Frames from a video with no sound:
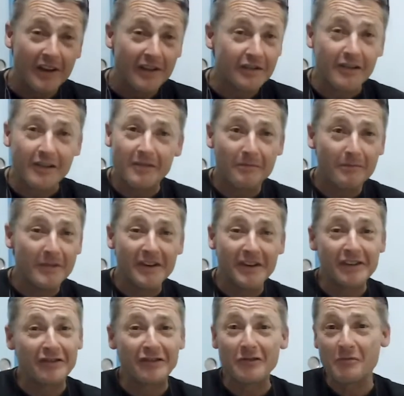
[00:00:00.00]
actually been
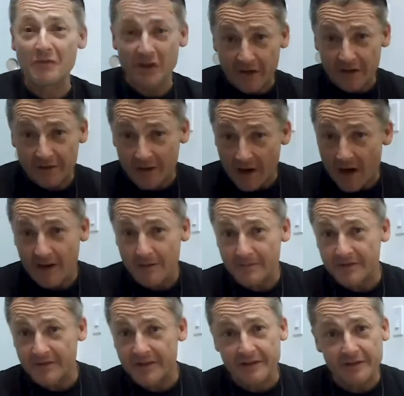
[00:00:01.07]
here so many
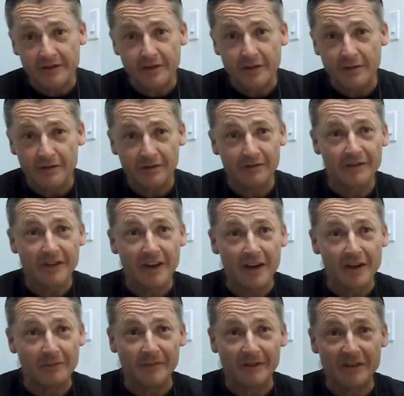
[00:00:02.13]
times just doing
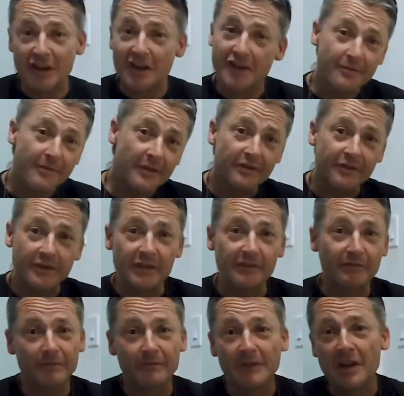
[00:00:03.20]
um, adjustments
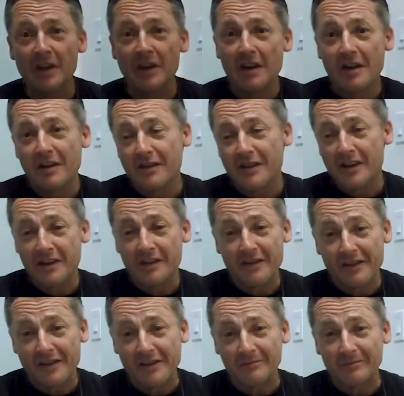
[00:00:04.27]
and then,
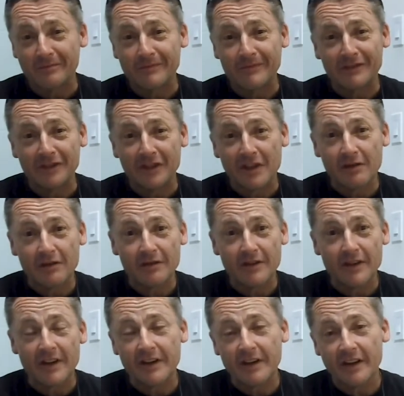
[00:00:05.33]
you know,
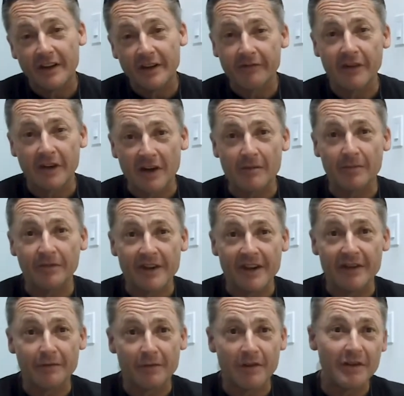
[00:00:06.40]
and then you're here for a couple
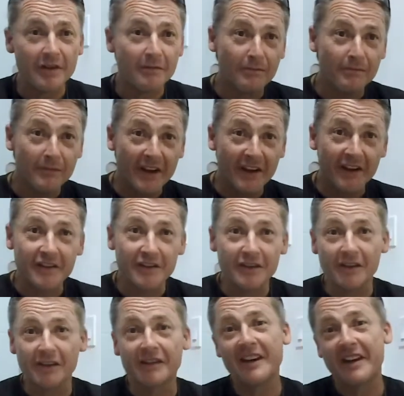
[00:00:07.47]
days while they're making
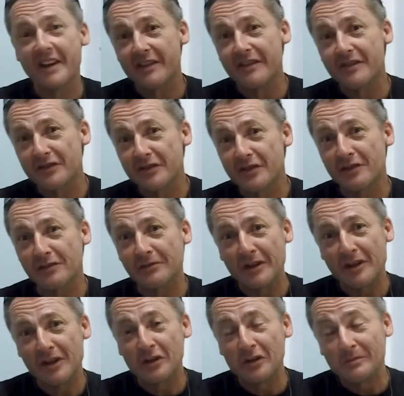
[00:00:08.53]
your teeth. So
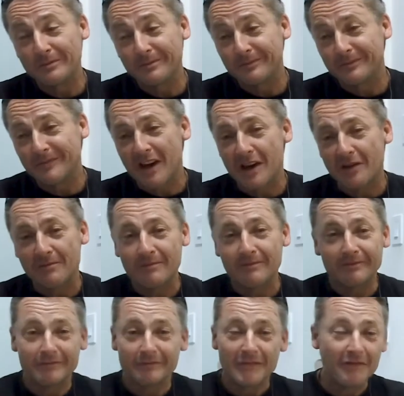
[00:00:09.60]

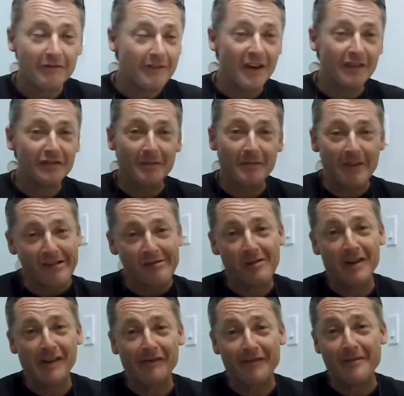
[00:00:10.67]
I've actually met
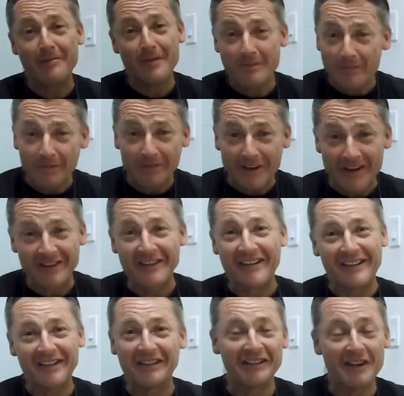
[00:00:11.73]
quite a few people down
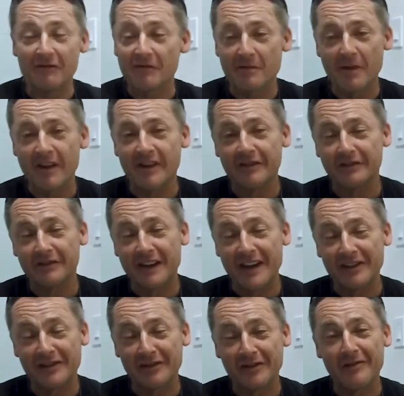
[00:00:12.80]
here, and everybody is
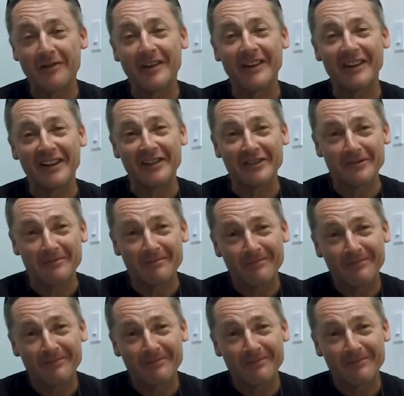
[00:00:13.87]
actually quite nice.